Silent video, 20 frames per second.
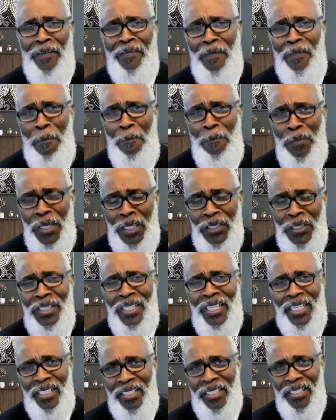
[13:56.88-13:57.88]

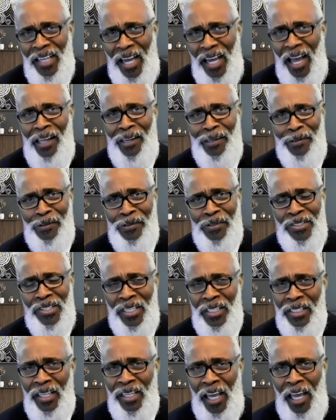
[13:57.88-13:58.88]
million
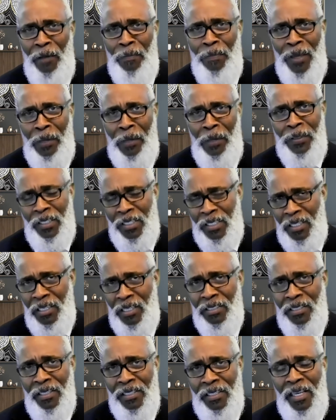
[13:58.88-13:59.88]
in down payment
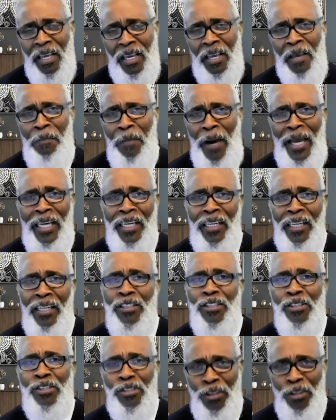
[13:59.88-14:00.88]
assistance, my
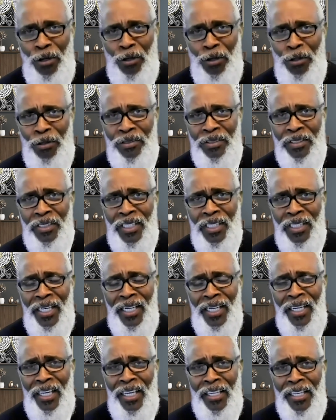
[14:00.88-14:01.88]
concern
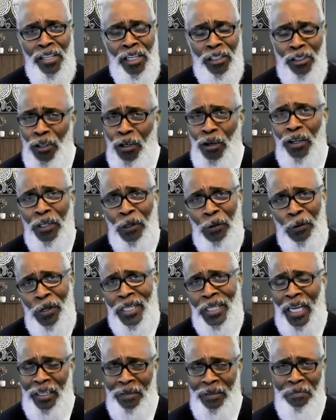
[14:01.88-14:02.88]
is that you're going to run
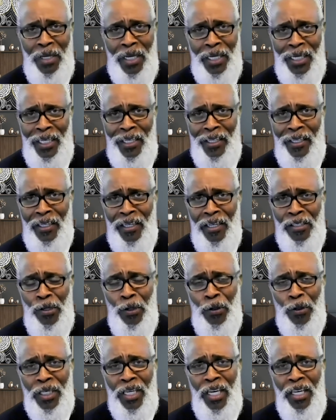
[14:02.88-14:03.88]
out of money.
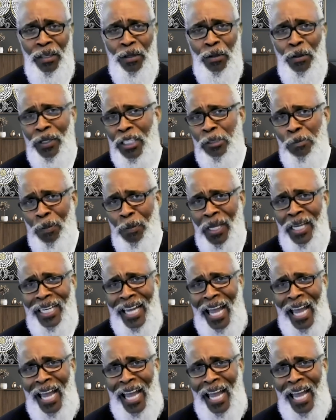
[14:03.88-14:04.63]
So can you explain